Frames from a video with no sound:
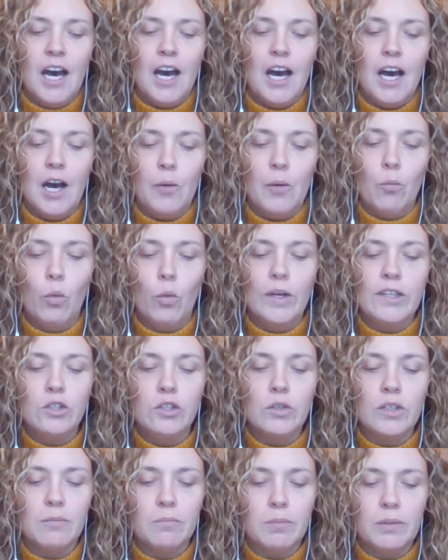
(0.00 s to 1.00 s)
When
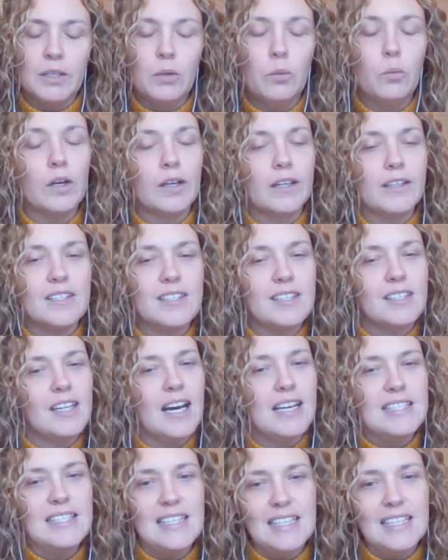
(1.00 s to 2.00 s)
you complete work in this
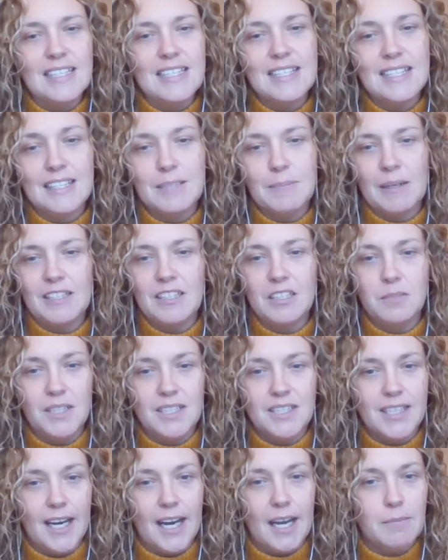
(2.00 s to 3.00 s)
class, it is expected to be
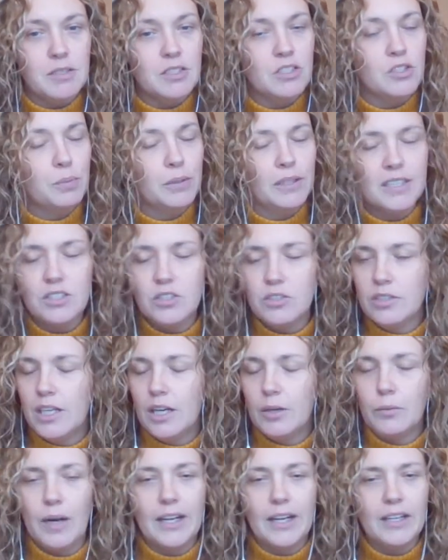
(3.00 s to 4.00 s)
typed. Please do
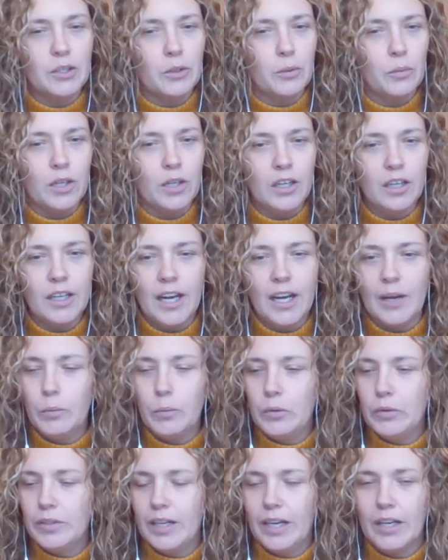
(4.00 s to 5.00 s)
not write your work. I
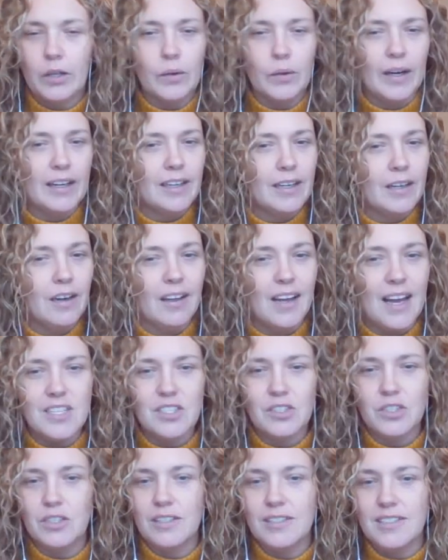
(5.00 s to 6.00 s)
will not grade it. I'll
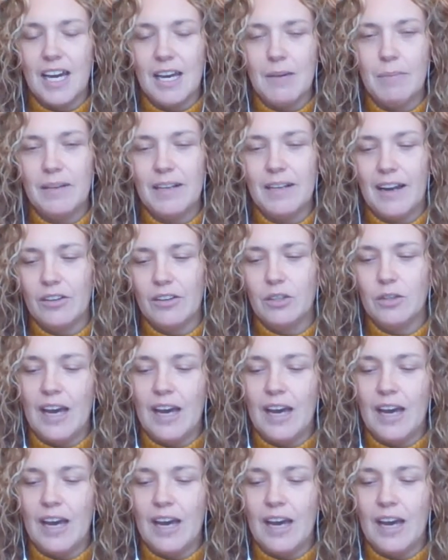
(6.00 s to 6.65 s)
ask you to type it out.